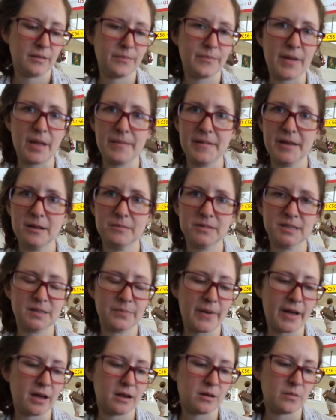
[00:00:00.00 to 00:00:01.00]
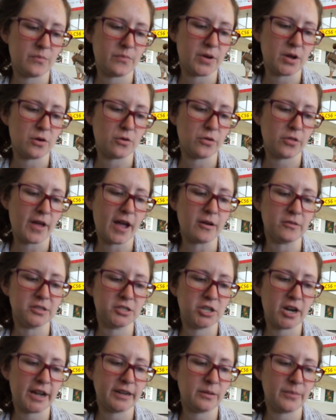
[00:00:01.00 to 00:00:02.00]
Maybe I'm just bad at both. I was
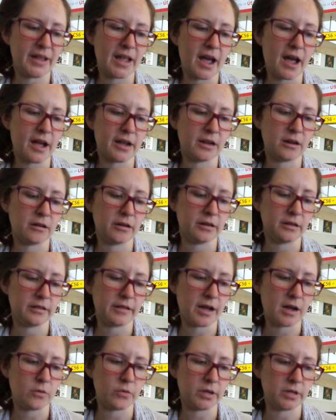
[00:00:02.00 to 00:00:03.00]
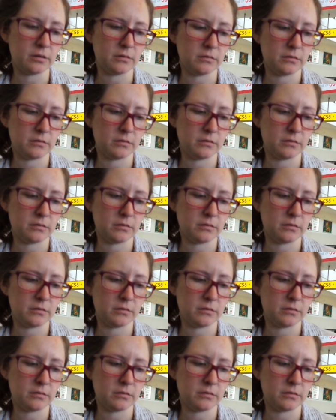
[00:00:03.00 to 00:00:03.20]
trying to be accurate in that one.